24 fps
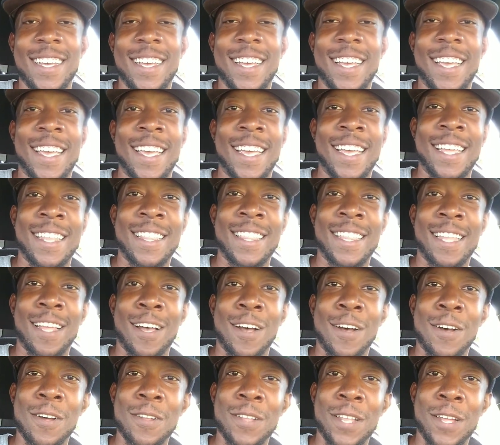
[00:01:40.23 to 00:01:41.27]
and
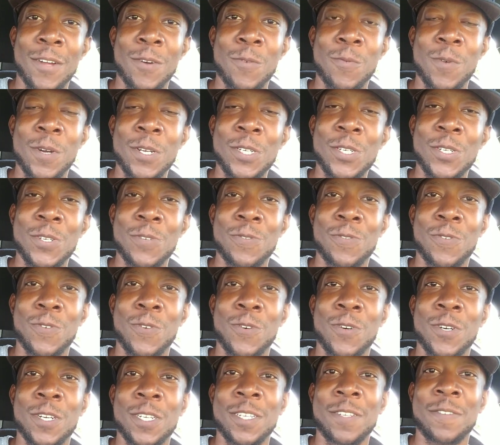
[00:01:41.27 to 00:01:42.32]
all they'll want you
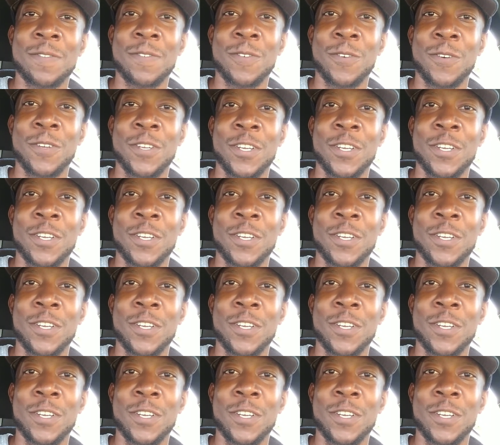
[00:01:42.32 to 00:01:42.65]
for is for